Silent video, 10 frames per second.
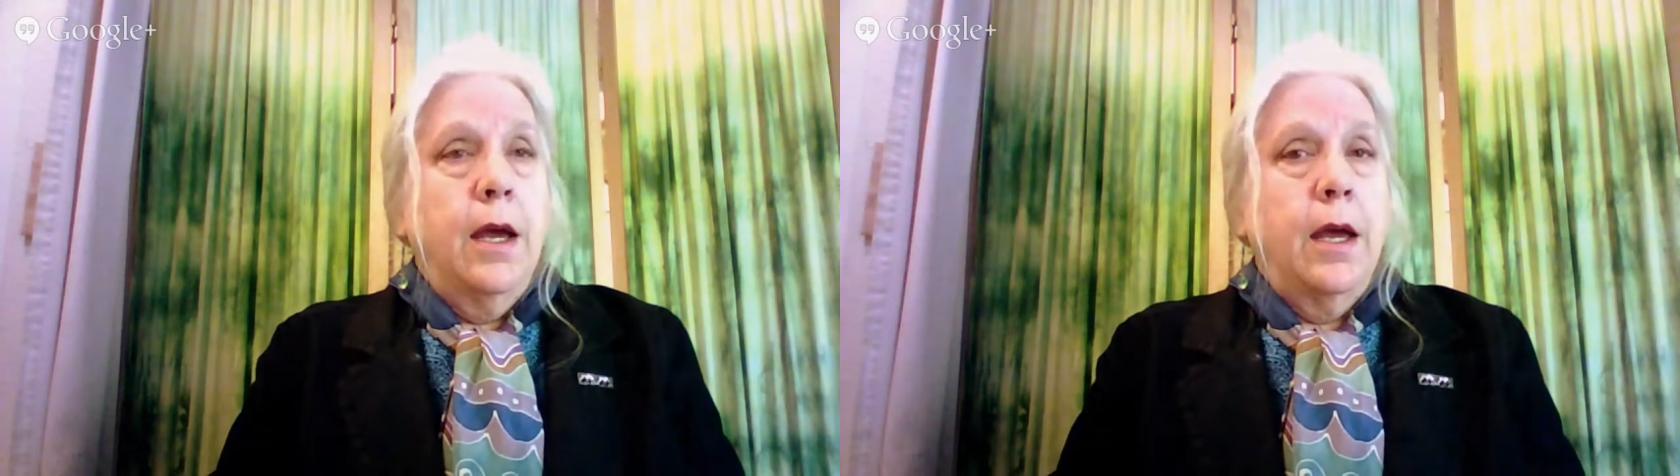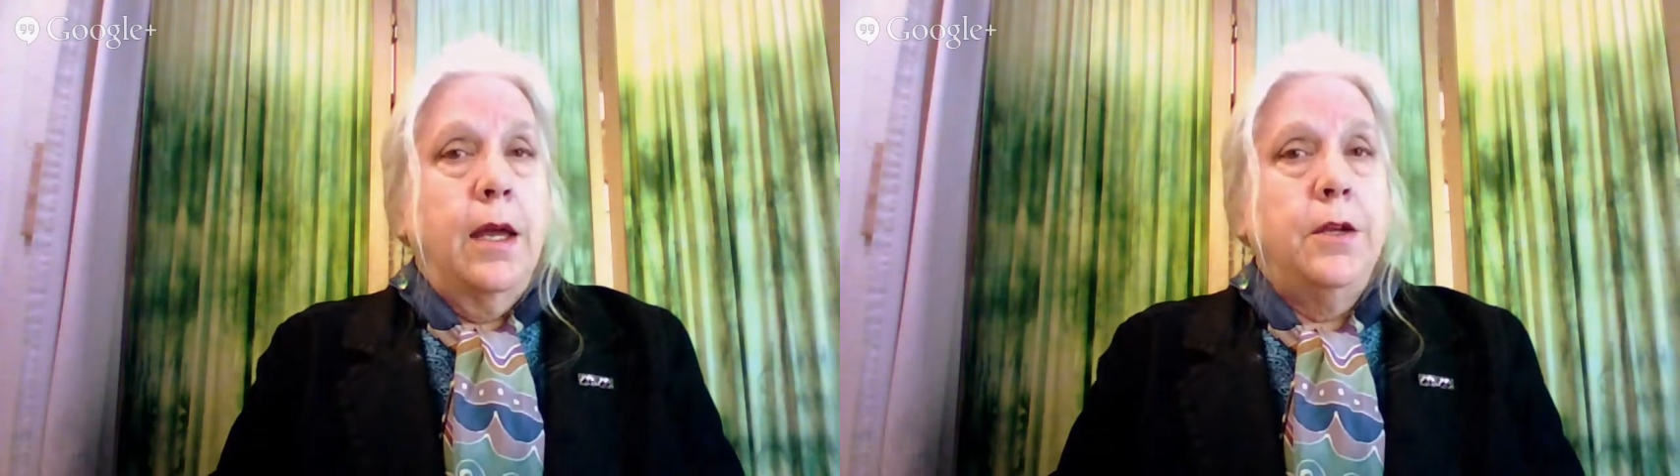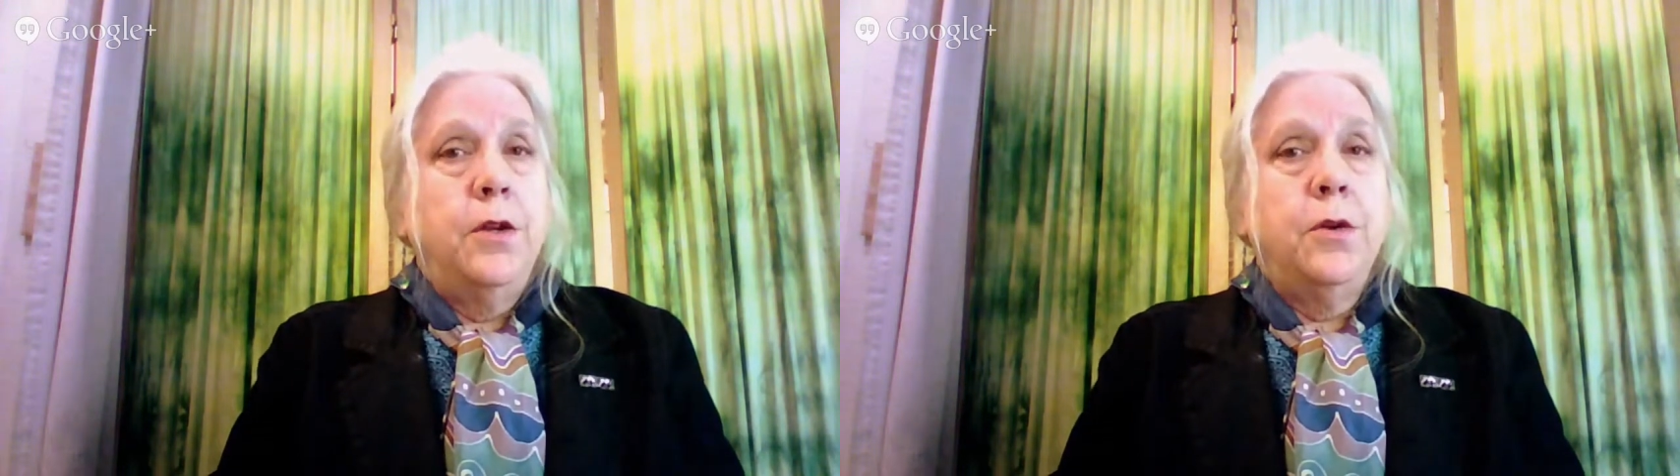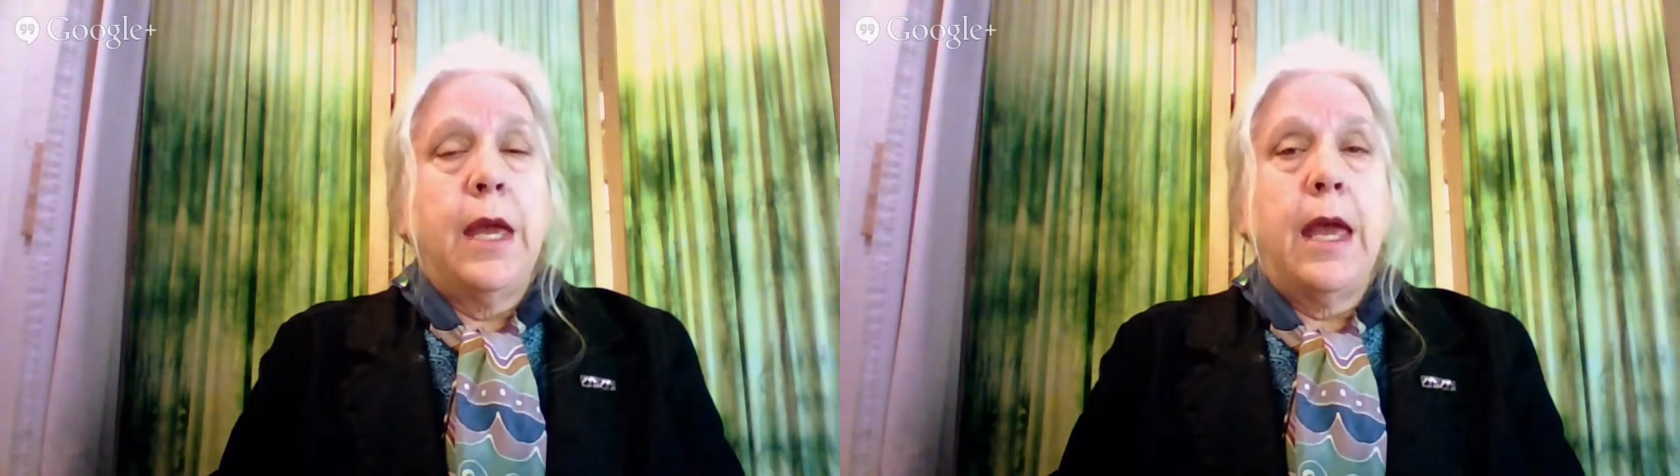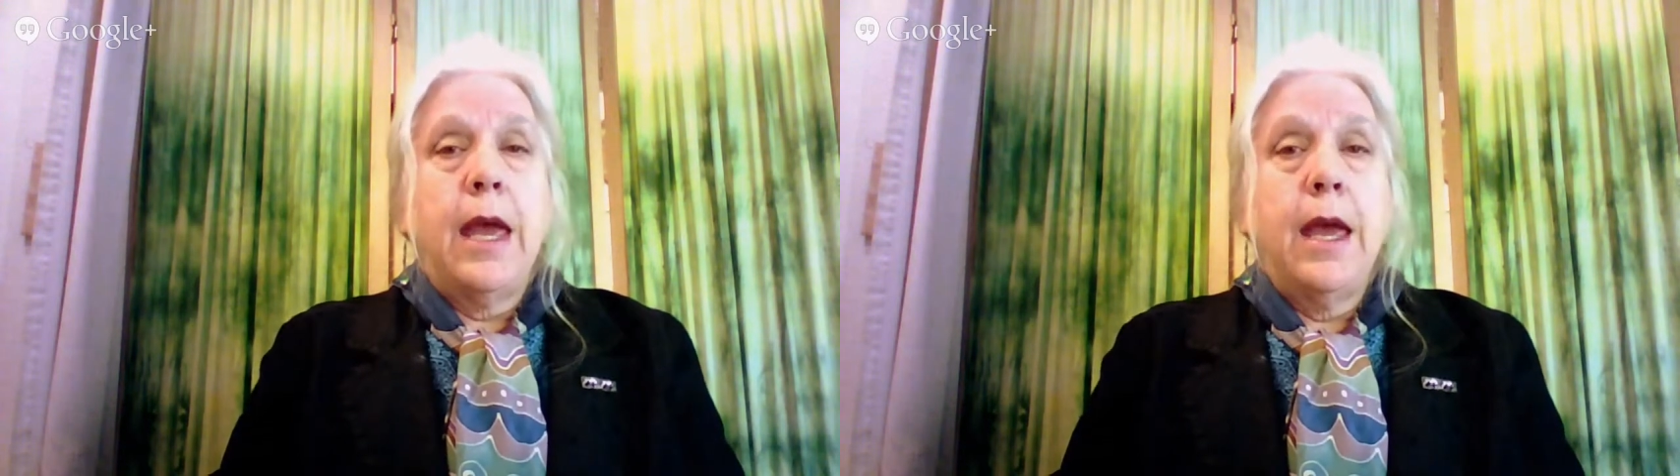And you
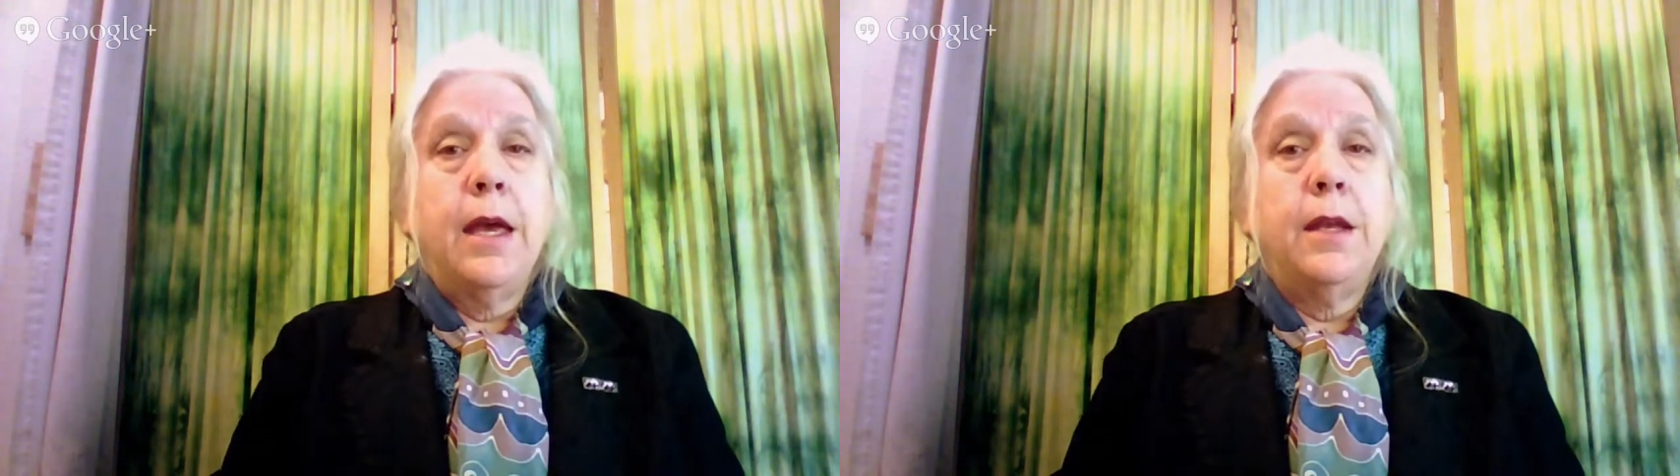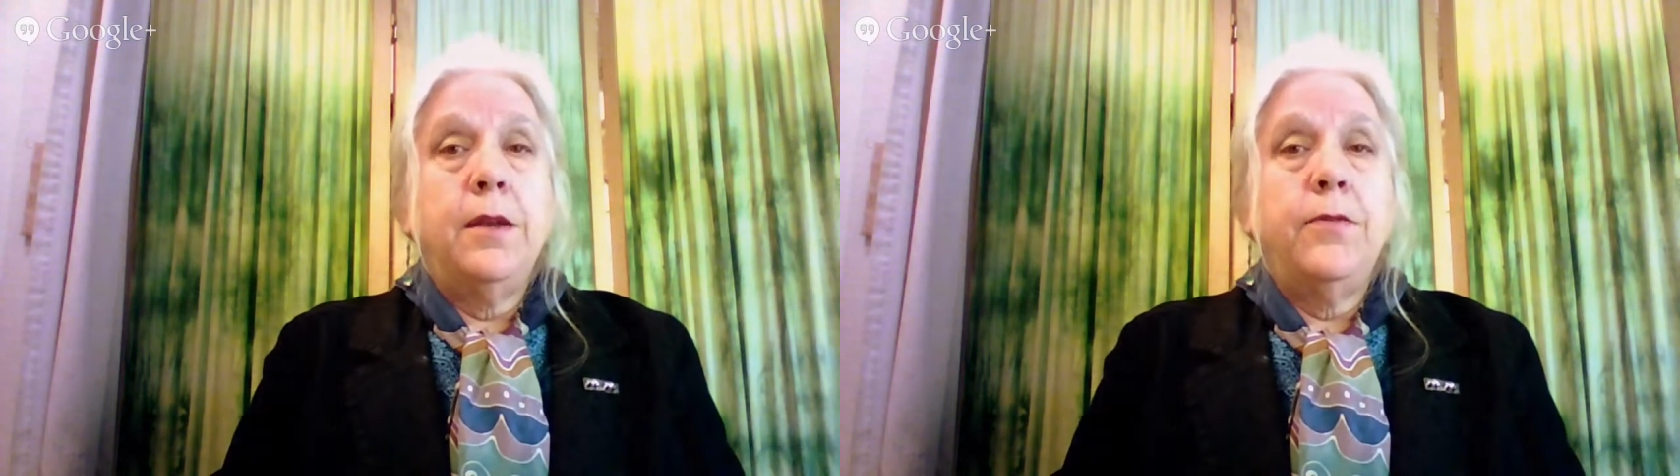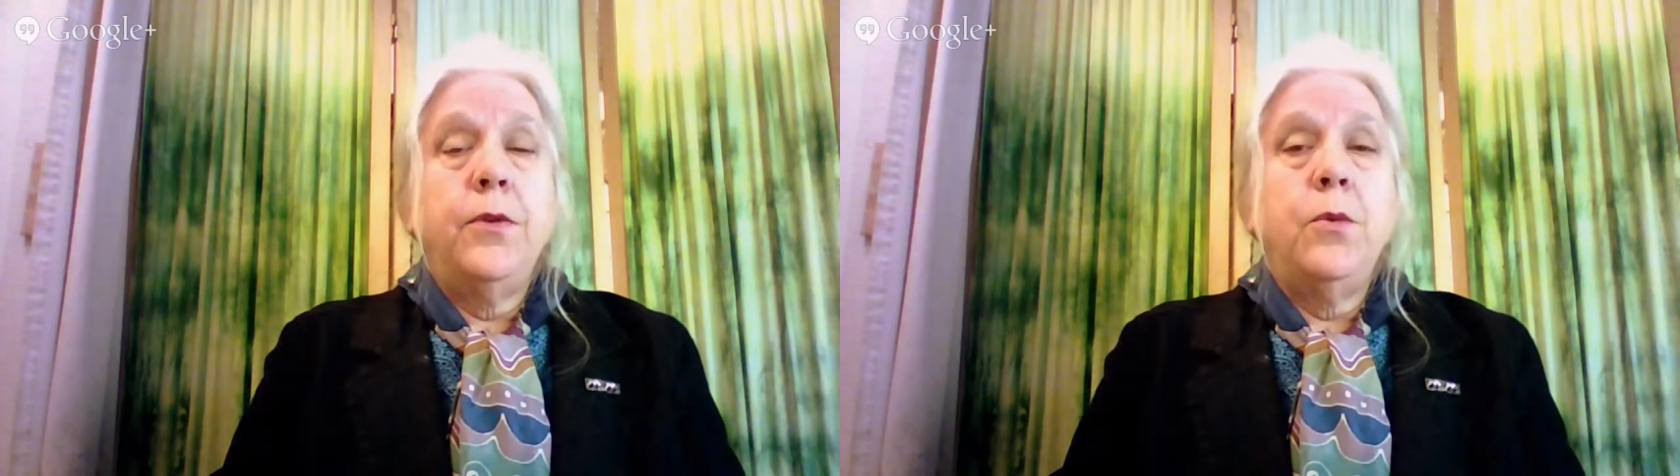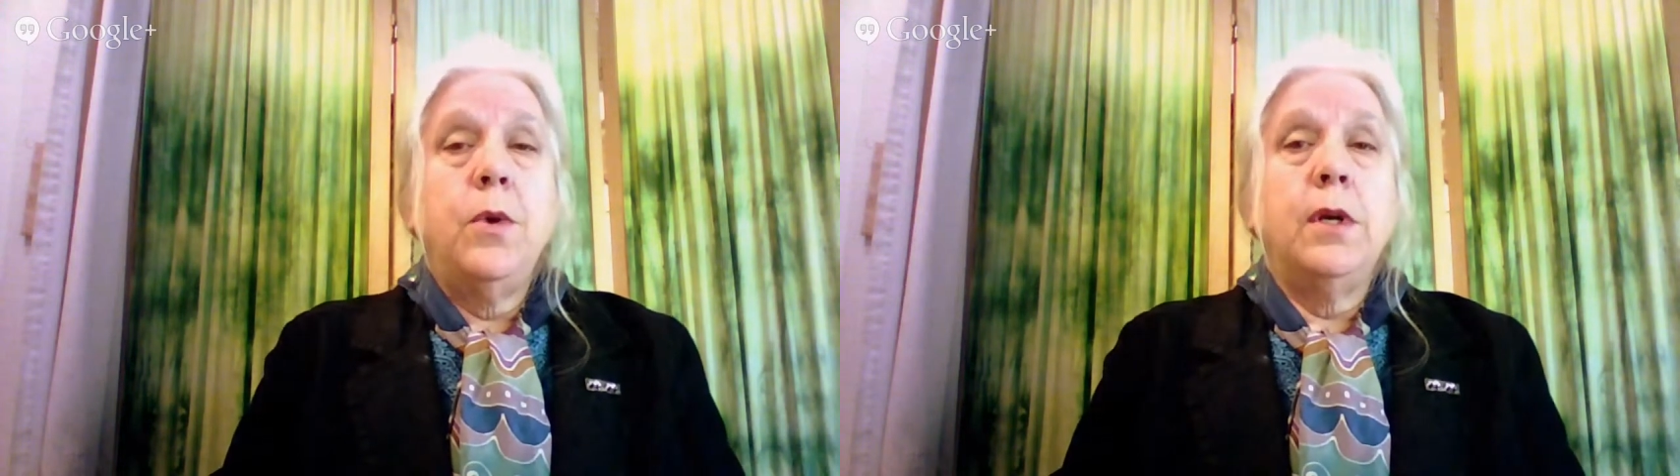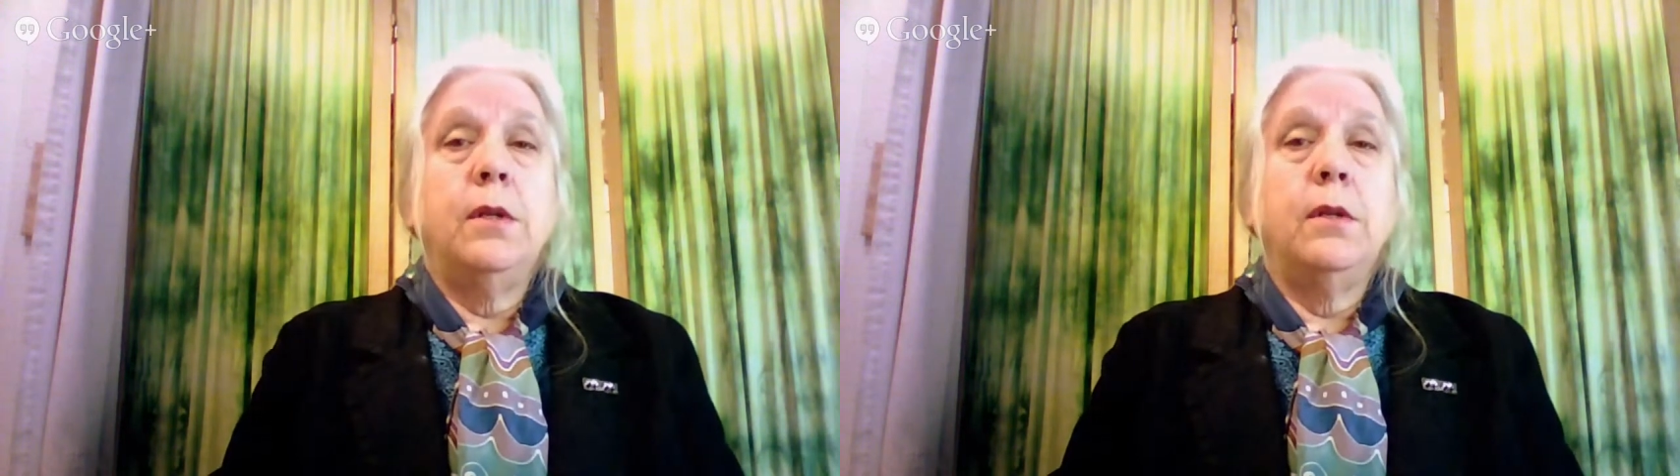can, if you
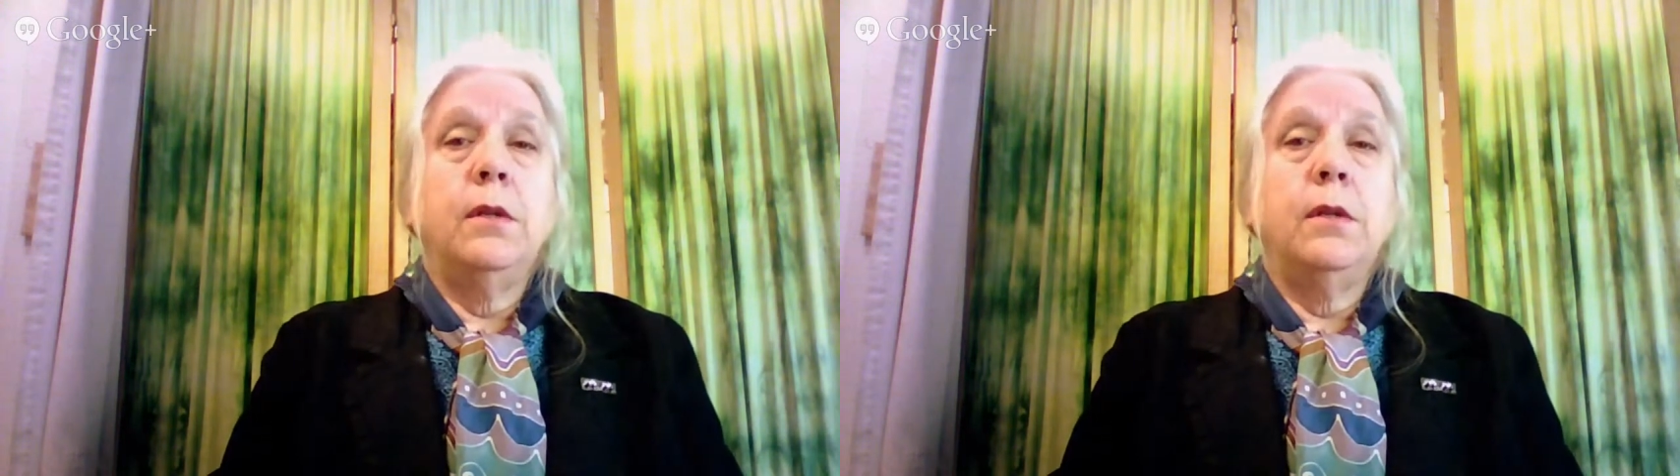will,